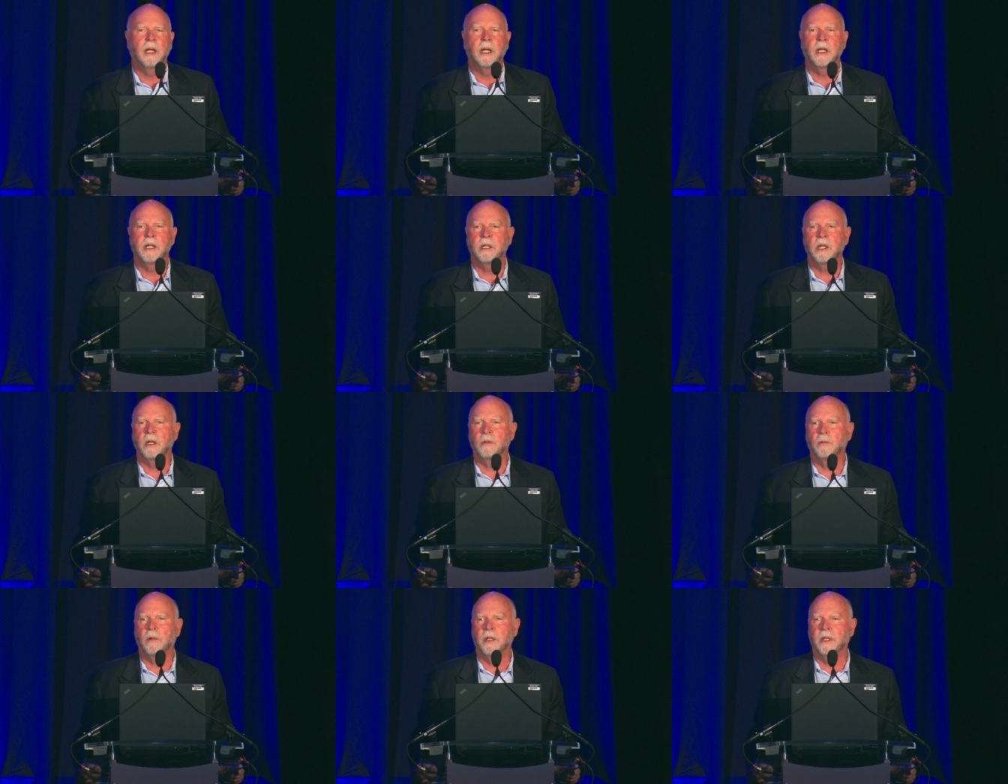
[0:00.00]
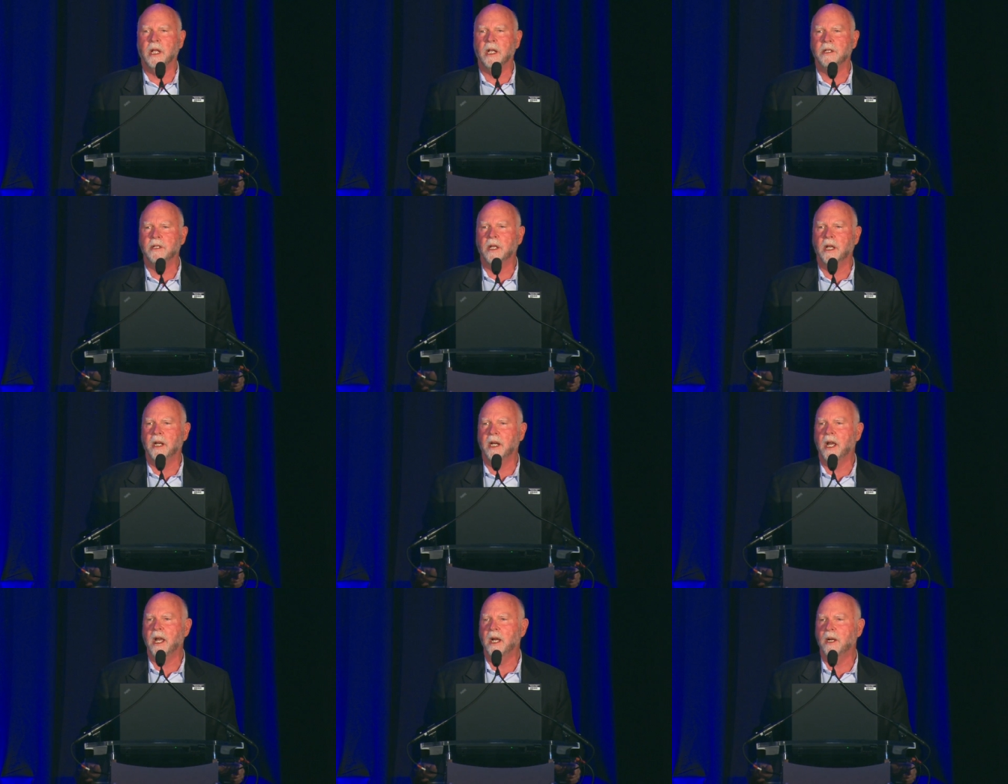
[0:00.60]
He said, well, that's
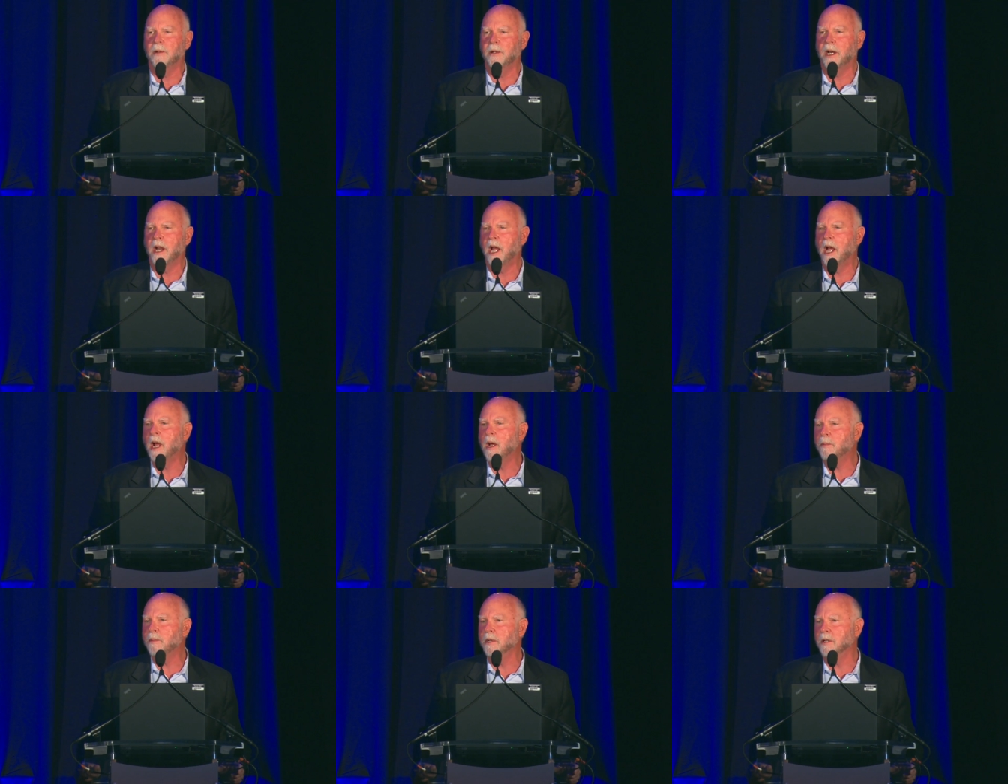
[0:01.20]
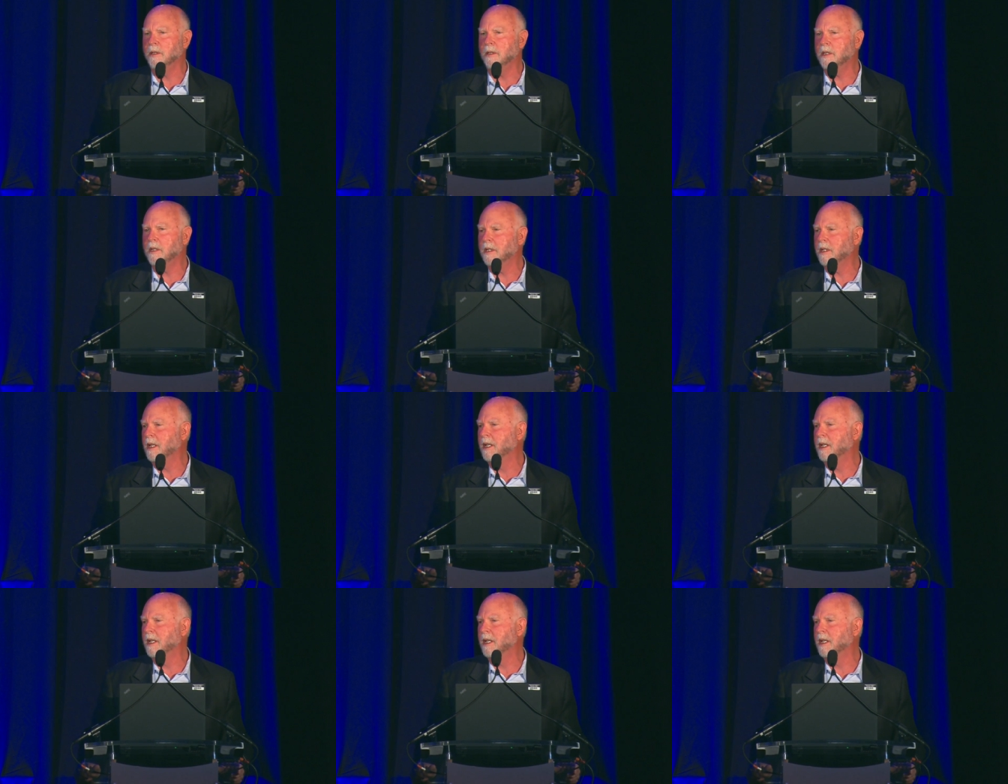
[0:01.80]
kind of how it happened.